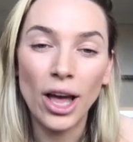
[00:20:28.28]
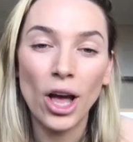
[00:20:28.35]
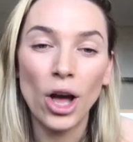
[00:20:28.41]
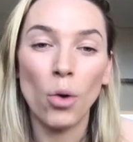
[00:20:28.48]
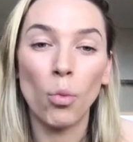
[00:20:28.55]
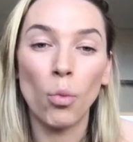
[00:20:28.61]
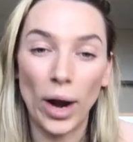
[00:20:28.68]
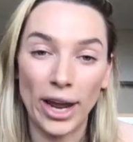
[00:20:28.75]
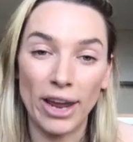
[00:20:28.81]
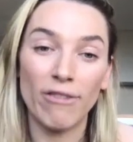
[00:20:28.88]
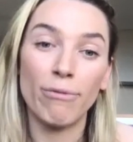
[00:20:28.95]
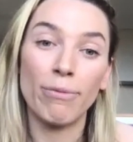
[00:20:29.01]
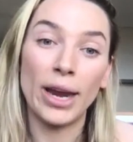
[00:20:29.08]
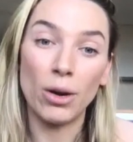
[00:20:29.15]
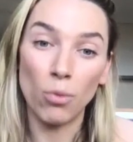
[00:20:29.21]
We've
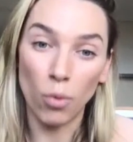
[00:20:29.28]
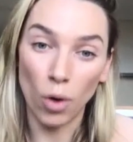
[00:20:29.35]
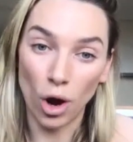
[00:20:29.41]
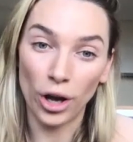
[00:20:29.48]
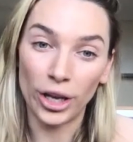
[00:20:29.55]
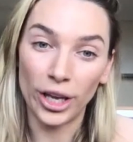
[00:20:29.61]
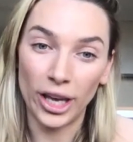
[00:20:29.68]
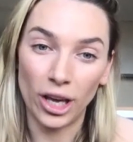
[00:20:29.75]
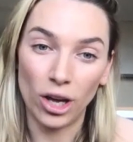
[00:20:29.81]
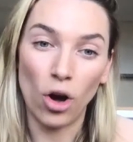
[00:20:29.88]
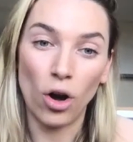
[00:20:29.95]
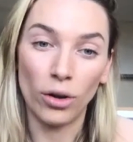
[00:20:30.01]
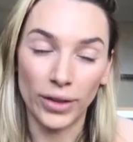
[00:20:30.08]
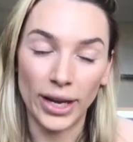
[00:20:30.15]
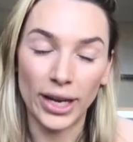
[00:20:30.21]
been working
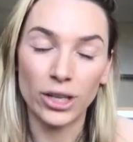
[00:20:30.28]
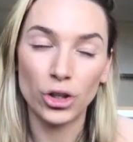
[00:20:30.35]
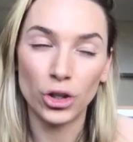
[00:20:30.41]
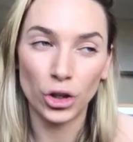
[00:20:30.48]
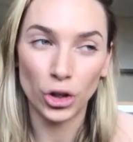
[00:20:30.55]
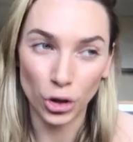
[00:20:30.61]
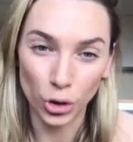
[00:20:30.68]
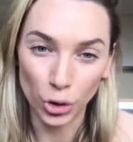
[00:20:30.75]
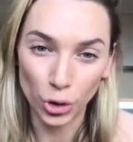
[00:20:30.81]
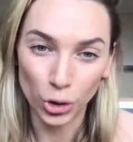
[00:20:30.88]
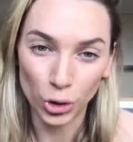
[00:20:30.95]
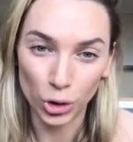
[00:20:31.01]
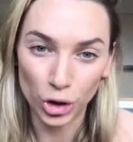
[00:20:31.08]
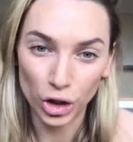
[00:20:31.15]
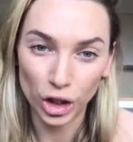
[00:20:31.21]
on these
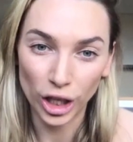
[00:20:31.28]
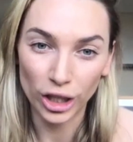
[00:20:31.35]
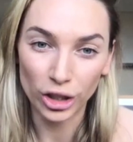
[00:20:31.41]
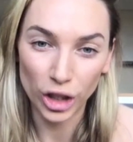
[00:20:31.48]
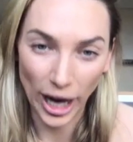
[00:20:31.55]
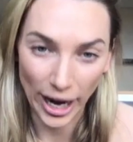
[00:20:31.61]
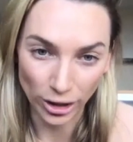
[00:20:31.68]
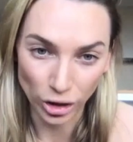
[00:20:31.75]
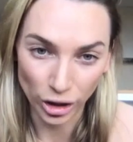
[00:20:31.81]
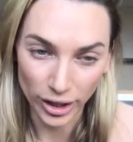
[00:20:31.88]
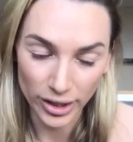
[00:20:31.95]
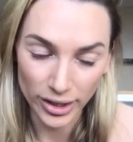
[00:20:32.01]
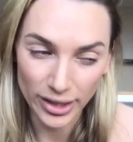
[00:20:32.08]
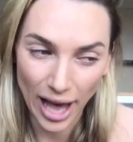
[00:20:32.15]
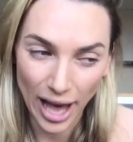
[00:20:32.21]
huge
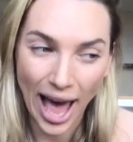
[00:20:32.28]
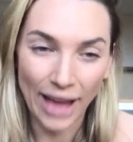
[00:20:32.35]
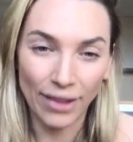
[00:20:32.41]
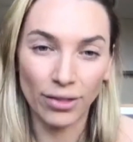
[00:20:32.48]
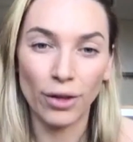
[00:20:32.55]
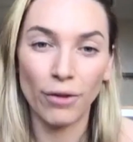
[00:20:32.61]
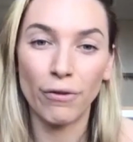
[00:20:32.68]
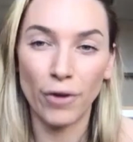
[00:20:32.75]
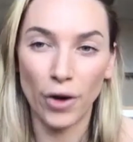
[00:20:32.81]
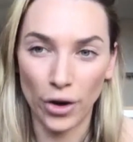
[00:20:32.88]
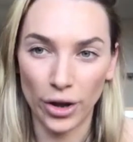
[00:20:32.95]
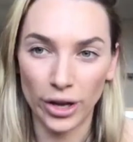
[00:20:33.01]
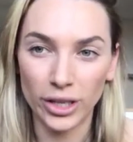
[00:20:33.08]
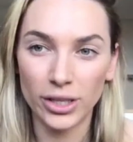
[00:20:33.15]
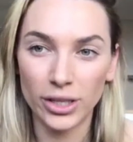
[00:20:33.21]
changes. And the
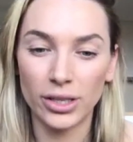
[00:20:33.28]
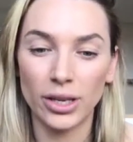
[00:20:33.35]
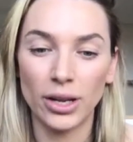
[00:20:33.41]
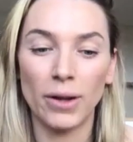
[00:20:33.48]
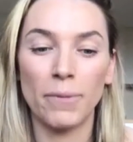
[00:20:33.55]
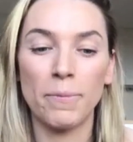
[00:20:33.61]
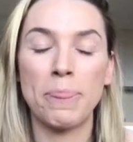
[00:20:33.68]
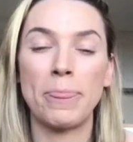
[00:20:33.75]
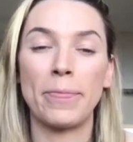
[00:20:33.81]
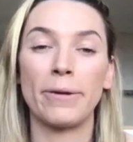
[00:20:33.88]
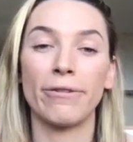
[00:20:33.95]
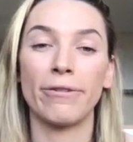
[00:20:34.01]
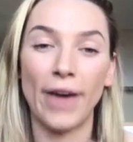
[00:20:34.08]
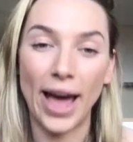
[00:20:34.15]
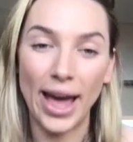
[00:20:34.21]
first
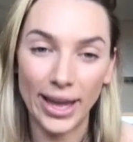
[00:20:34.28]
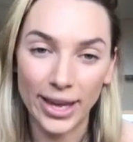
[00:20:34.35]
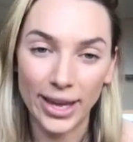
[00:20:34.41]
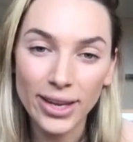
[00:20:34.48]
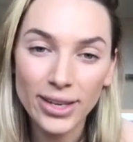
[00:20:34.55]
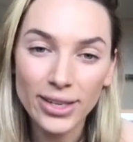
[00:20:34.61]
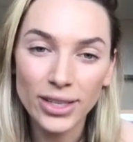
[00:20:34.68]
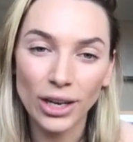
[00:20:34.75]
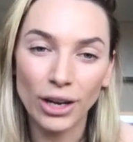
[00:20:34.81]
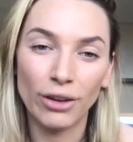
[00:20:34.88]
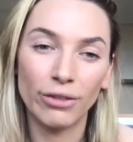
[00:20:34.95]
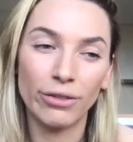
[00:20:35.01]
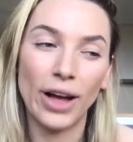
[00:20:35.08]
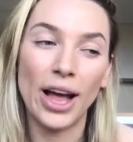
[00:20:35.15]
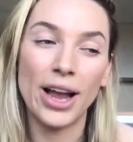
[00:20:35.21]
phase
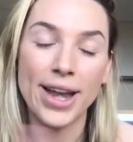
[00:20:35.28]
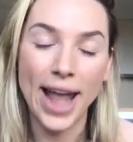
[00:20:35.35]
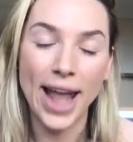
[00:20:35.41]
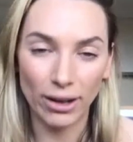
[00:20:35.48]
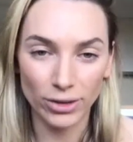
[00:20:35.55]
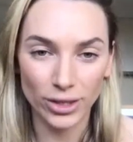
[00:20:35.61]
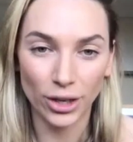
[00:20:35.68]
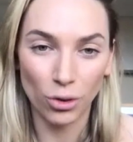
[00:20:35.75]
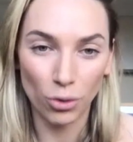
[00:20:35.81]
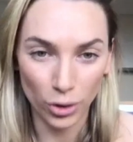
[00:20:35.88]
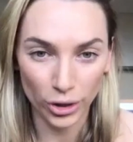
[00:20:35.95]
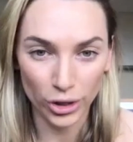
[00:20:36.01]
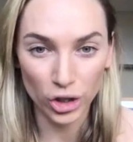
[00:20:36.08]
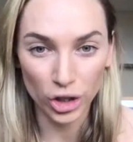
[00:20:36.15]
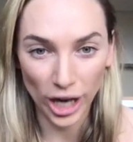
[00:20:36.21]
of announcing all
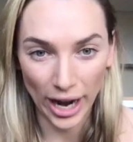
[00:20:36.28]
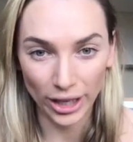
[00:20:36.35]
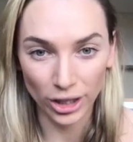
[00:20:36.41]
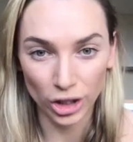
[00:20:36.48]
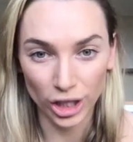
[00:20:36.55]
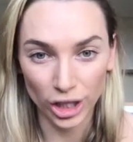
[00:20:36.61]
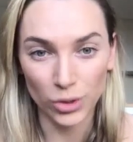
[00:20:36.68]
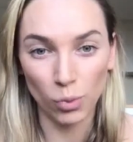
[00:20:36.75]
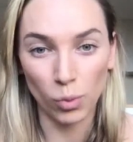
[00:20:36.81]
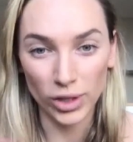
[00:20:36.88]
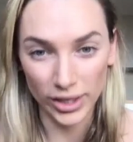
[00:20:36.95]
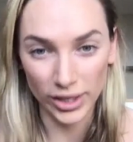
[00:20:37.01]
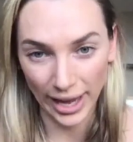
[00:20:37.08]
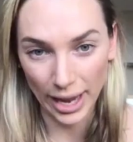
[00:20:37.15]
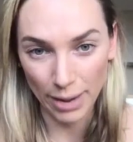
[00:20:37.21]
those changes was
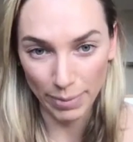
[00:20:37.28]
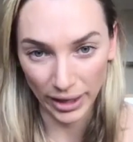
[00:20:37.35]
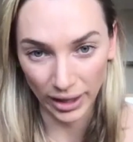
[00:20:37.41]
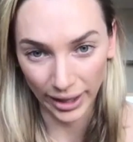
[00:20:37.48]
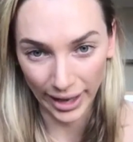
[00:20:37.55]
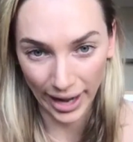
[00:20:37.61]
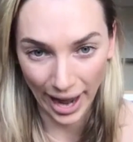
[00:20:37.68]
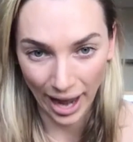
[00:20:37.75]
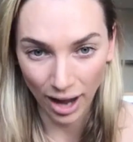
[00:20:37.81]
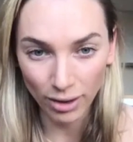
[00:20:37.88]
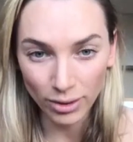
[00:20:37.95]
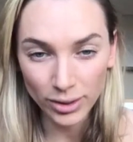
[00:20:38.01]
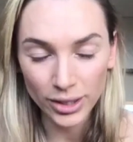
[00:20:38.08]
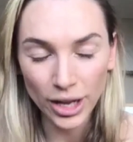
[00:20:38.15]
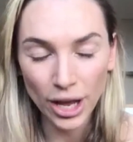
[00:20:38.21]
the Keep It Cleaner
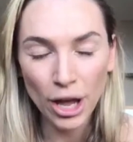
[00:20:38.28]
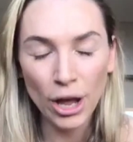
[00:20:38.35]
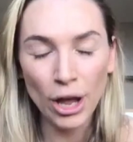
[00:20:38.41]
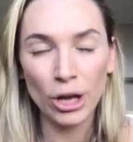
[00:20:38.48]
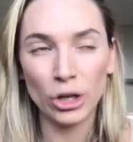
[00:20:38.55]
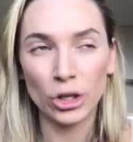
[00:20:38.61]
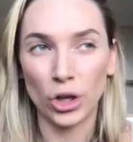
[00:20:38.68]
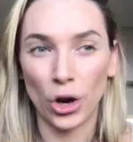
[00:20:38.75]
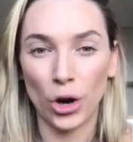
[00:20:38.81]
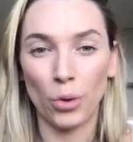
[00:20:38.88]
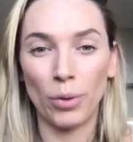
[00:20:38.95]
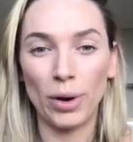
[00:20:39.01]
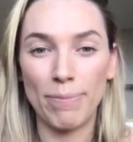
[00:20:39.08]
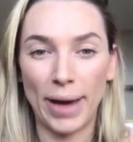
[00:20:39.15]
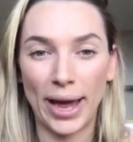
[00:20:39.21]
house. So
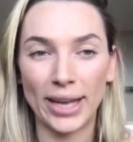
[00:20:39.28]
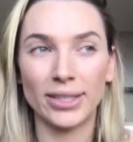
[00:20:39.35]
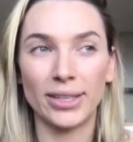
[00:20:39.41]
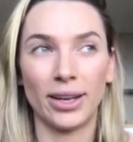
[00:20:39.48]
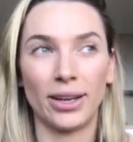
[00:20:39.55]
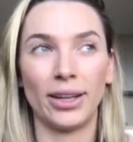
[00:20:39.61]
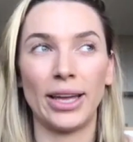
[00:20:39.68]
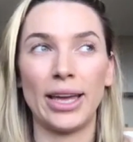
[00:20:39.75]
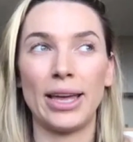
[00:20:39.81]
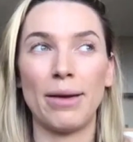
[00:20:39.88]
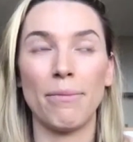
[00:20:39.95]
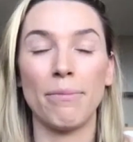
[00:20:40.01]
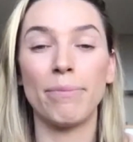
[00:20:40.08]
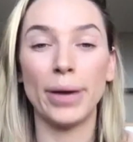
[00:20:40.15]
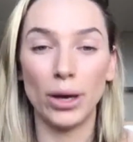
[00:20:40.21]
we
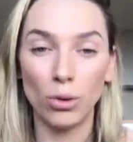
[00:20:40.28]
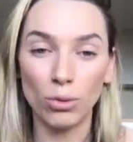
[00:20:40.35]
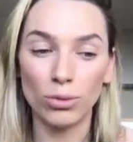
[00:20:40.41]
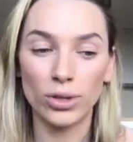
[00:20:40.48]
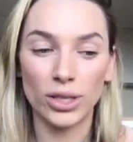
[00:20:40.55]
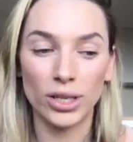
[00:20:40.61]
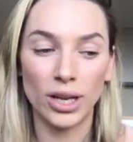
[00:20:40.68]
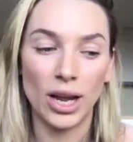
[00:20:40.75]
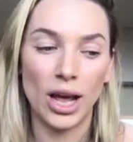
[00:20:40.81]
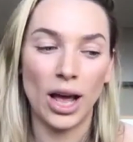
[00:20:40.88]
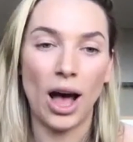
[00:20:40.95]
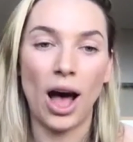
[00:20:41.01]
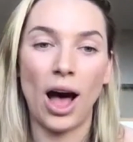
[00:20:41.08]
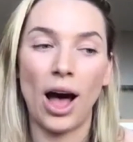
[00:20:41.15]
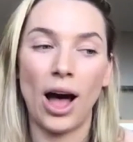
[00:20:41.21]
basically built
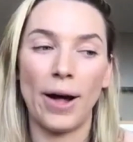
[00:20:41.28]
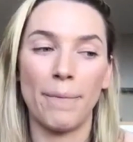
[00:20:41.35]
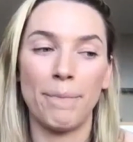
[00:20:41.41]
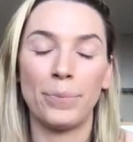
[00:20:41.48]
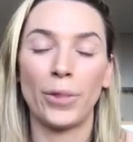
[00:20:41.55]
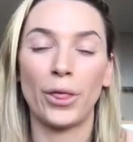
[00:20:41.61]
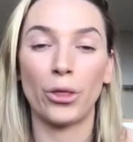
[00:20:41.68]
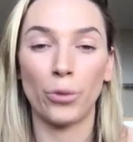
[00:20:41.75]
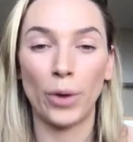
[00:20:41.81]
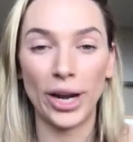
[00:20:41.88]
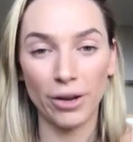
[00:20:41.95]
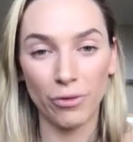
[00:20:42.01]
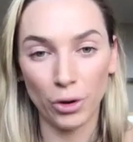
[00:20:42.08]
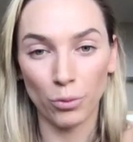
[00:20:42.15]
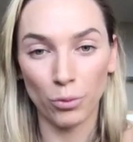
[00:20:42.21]
um, three
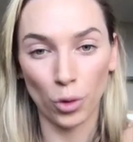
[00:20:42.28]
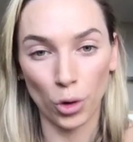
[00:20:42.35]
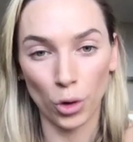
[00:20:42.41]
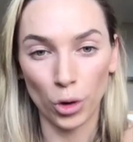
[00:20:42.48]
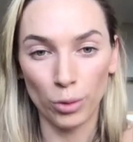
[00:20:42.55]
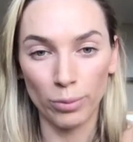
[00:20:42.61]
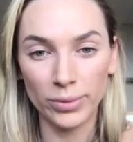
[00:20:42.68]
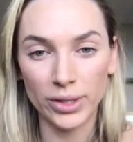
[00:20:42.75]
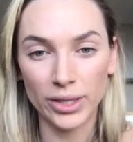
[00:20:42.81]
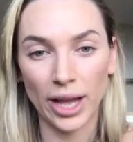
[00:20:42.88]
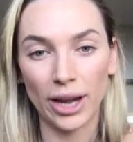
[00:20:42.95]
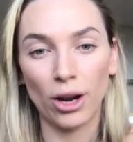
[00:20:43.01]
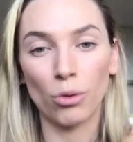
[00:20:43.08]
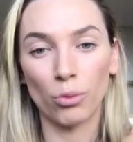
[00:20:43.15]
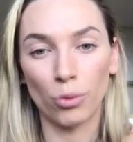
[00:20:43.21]
different rooms
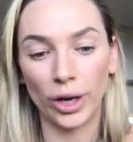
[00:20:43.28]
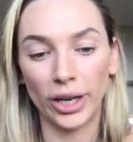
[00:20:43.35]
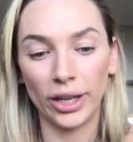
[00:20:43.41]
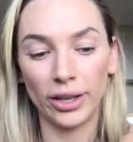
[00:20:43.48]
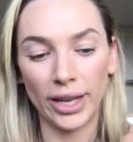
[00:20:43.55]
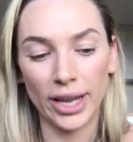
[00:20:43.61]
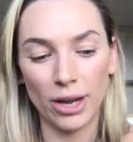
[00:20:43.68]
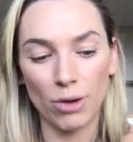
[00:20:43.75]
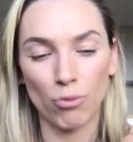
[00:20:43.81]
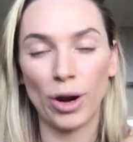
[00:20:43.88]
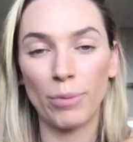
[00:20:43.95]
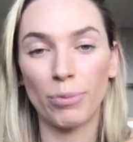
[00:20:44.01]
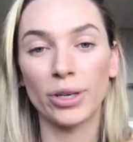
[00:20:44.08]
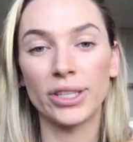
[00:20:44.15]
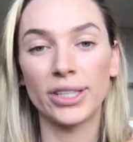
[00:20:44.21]
that are really
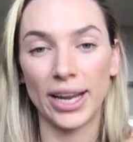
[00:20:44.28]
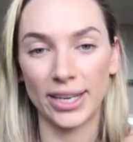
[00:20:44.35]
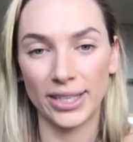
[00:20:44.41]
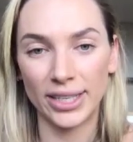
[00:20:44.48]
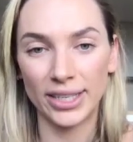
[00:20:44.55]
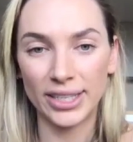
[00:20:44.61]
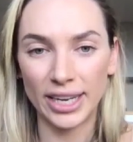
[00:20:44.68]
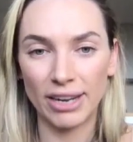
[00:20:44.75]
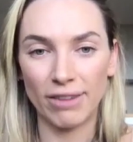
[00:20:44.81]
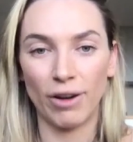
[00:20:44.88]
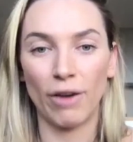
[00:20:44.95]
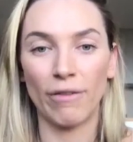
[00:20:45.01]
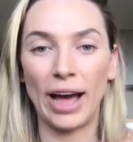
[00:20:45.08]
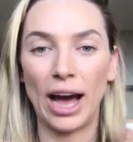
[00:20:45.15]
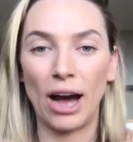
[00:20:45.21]
representative
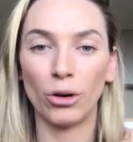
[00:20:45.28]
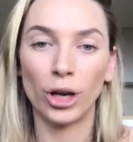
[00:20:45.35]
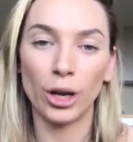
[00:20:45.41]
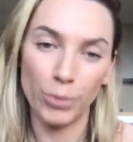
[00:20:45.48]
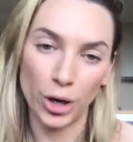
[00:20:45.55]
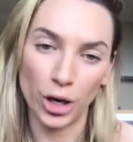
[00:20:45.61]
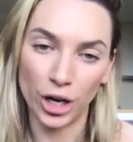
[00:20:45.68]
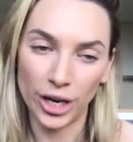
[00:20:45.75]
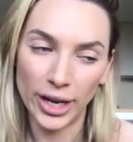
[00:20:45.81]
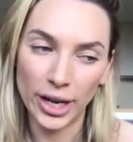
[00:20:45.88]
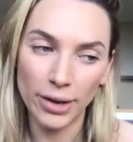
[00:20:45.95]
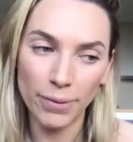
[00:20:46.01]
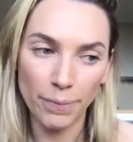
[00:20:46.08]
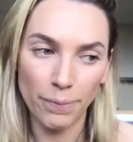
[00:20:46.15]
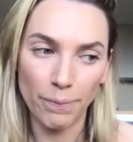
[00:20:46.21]
of our
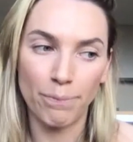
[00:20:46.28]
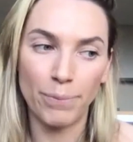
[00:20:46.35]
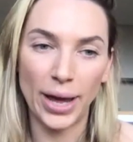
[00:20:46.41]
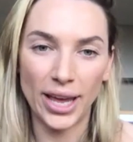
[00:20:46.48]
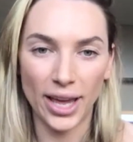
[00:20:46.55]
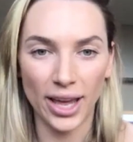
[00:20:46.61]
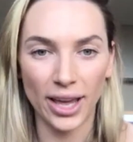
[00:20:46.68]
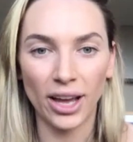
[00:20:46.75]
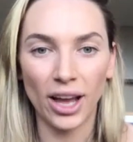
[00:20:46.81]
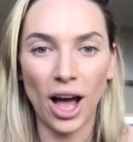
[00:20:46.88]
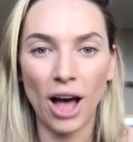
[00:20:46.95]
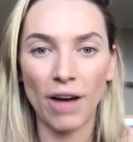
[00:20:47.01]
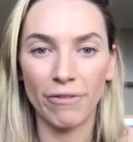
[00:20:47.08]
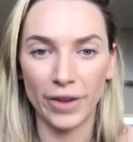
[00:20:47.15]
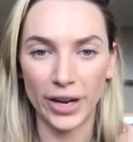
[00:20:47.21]
community. Being
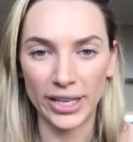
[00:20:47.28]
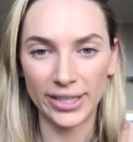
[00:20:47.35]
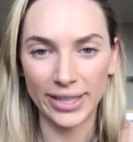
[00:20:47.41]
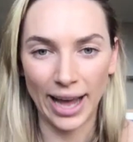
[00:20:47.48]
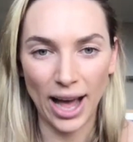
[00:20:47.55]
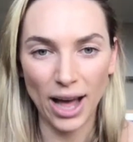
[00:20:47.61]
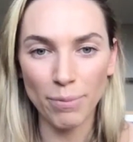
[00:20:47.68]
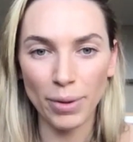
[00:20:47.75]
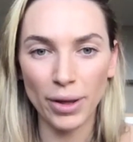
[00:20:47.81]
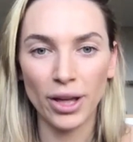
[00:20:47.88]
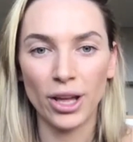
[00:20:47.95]
a fitness app,